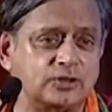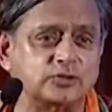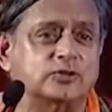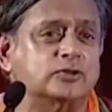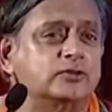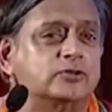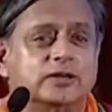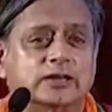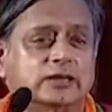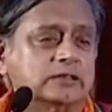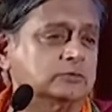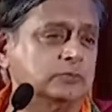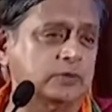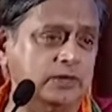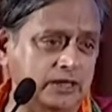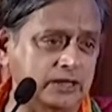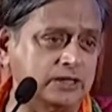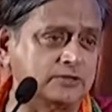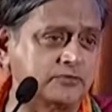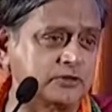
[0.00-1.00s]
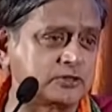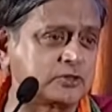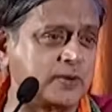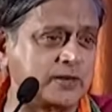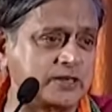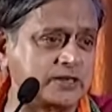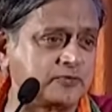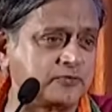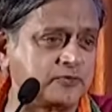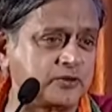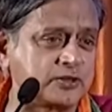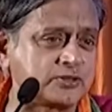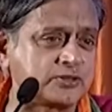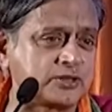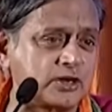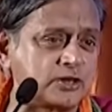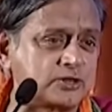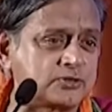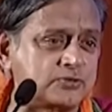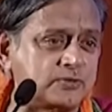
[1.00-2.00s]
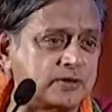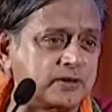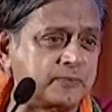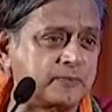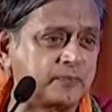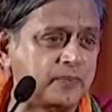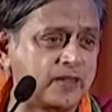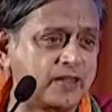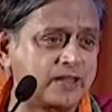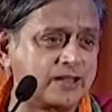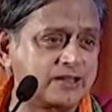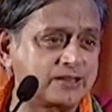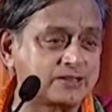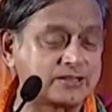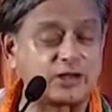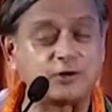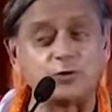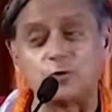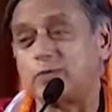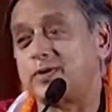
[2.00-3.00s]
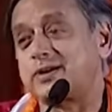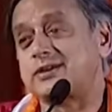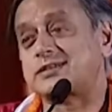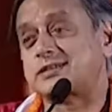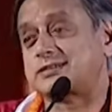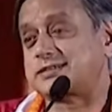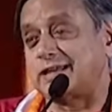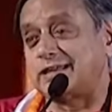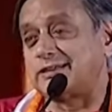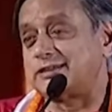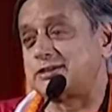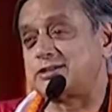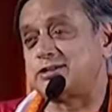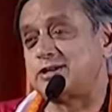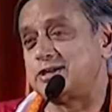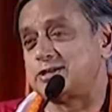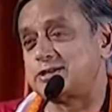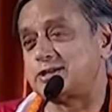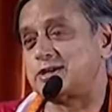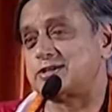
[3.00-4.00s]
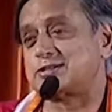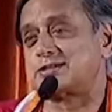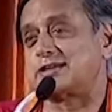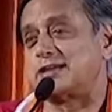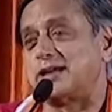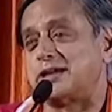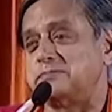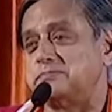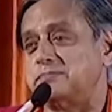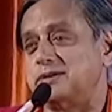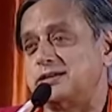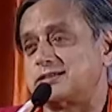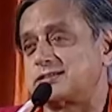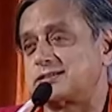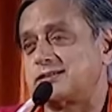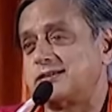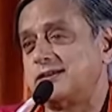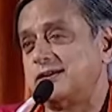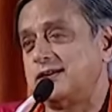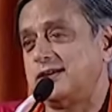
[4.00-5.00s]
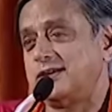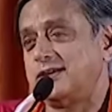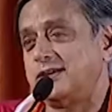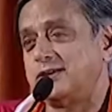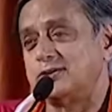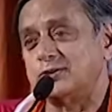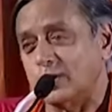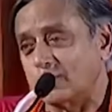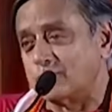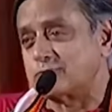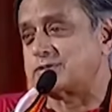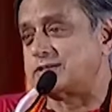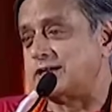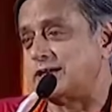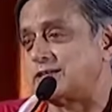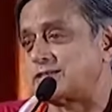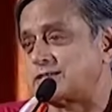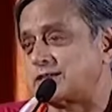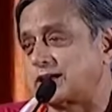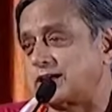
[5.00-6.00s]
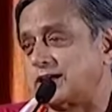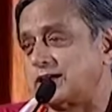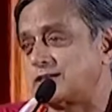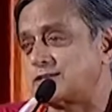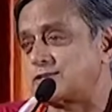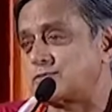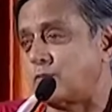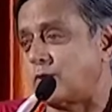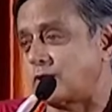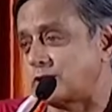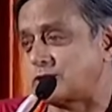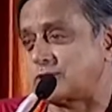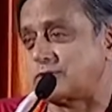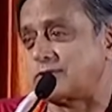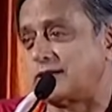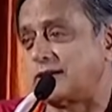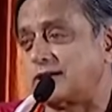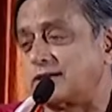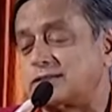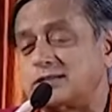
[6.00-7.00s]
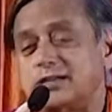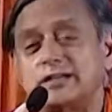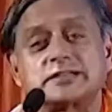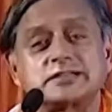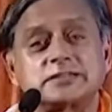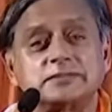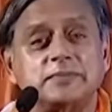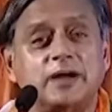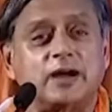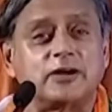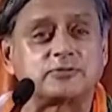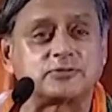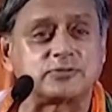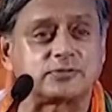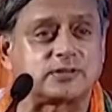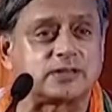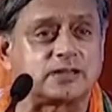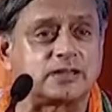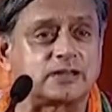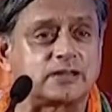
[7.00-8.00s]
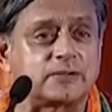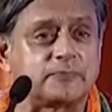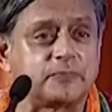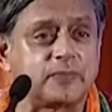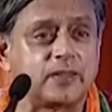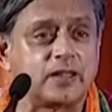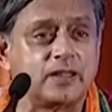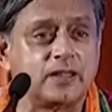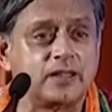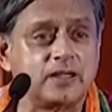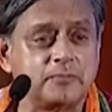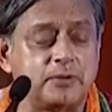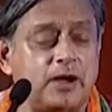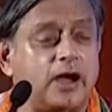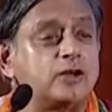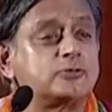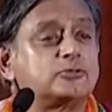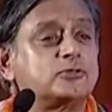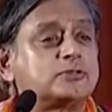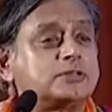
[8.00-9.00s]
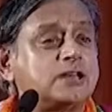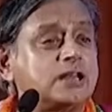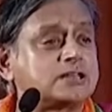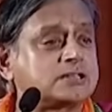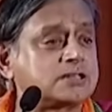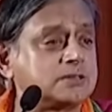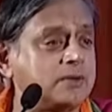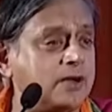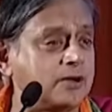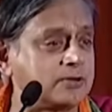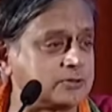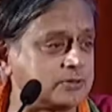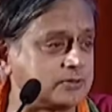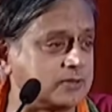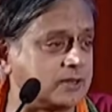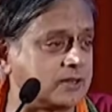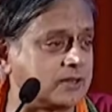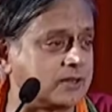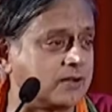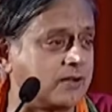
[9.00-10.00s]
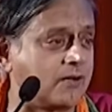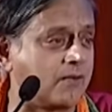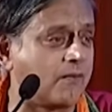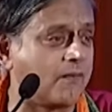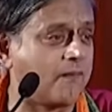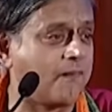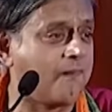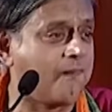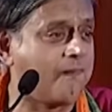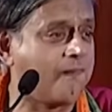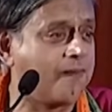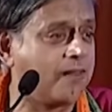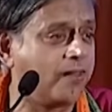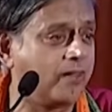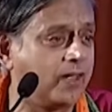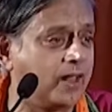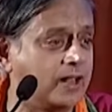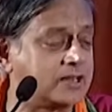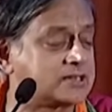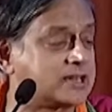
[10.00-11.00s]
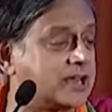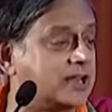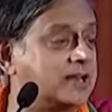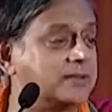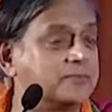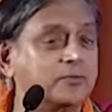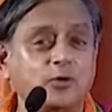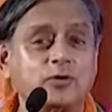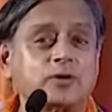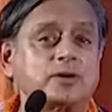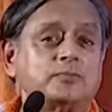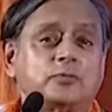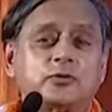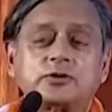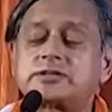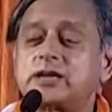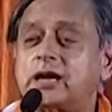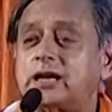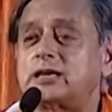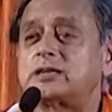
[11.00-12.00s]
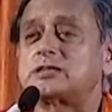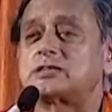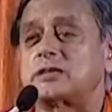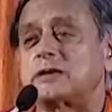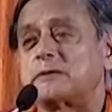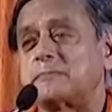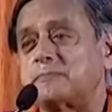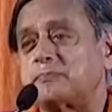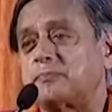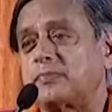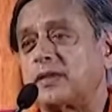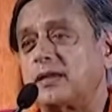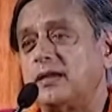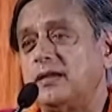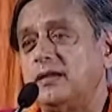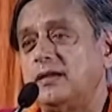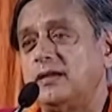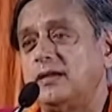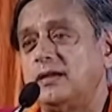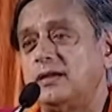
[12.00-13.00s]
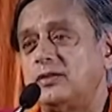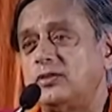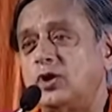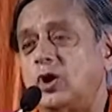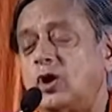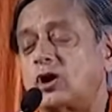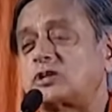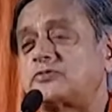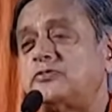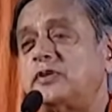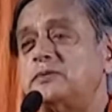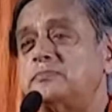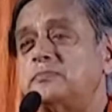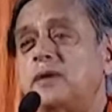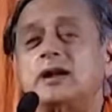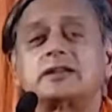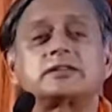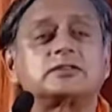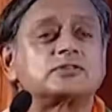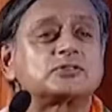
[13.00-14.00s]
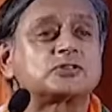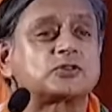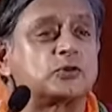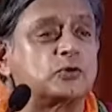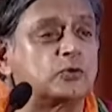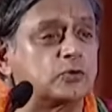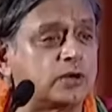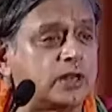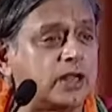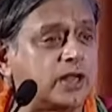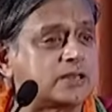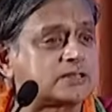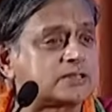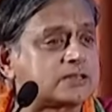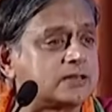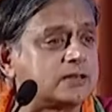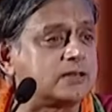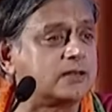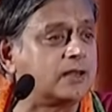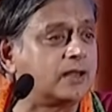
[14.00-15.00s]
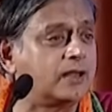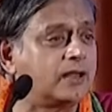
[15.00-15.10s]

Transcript: in the real world of the 21st century. So I always tell the teachers that I meet, don't teach the kids what to think, teach them how to think. But how do you teach them how to think? It's getting more and more challenging. The Oxford Martin School has